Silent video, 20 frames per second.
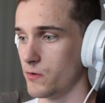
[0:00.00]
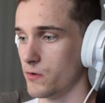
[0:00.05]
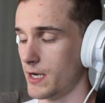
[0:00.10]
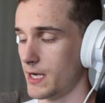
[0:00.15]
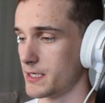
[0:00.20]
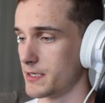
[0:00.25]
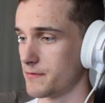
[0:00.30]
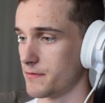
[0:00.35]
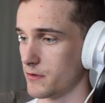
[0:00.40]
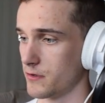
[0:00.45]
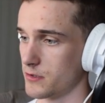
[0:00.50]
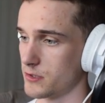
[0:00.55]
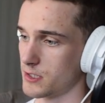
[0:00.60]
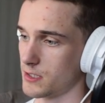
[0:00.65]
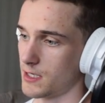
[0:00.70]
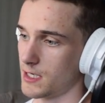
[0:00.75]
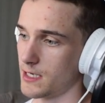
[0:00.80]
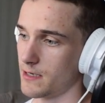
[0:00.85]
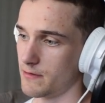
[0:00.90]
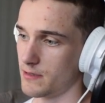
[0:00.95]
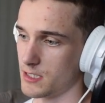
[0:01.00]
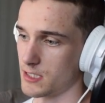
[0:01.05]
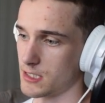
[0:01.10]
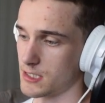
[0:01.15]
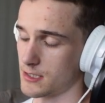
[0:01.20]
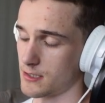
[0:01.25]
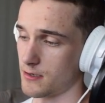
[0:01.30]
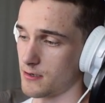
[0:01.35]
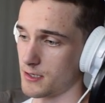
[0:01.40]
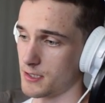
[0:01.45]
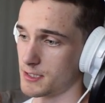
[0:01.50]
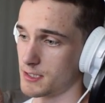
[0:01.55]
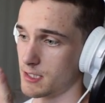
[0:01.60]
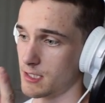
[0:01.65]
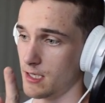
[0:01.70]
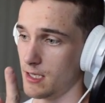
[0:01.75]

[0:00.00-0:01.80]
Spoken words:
and first I will start